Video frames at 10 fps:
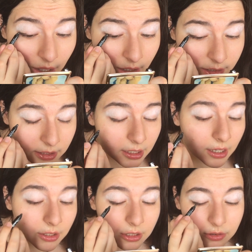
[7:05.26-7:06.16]
It's
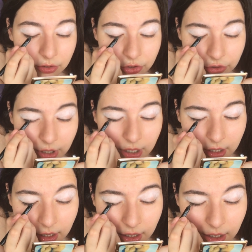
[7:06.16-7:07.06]
like a known
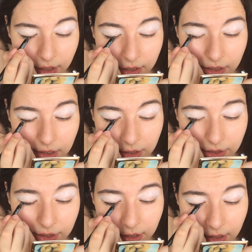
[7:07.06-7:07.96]
trick and it